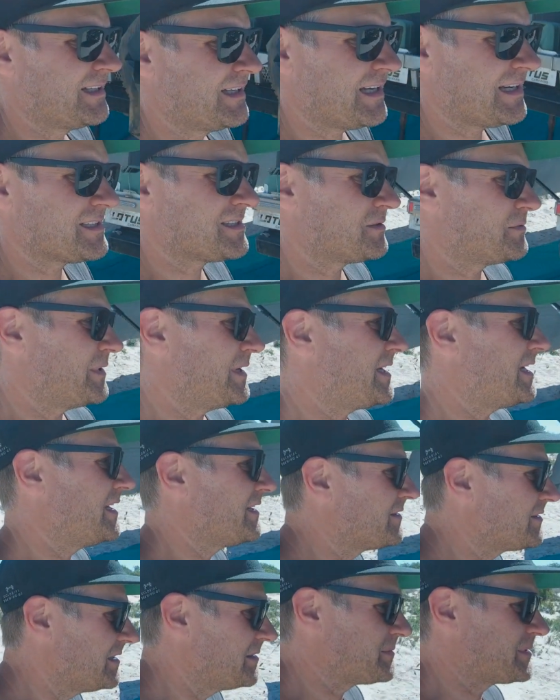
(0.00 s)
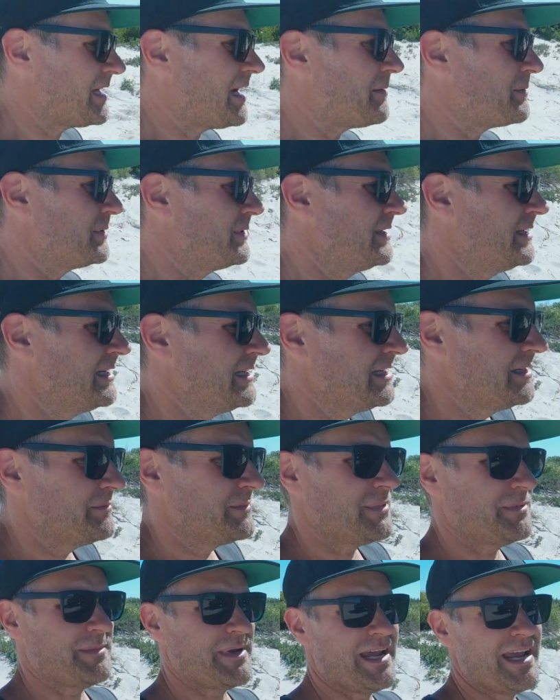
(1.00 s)
as the weekend creeps up.
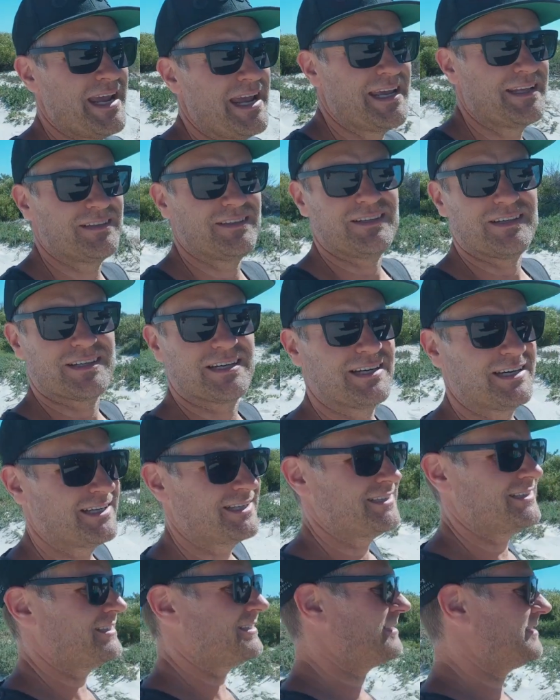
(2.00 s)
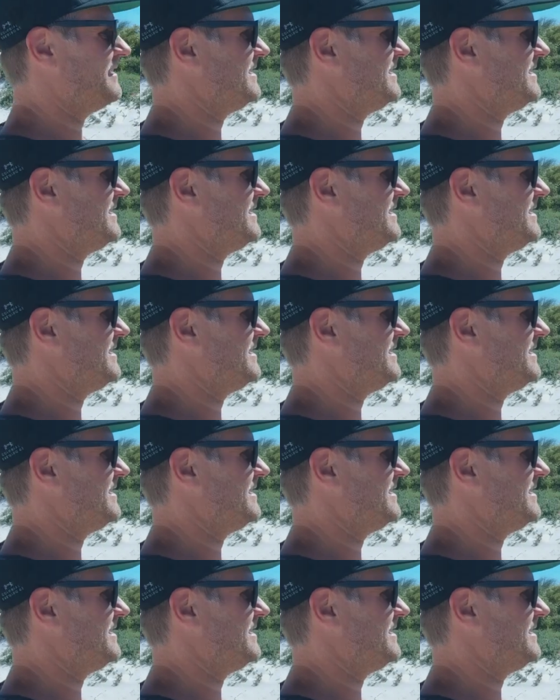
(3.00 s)
But man, look at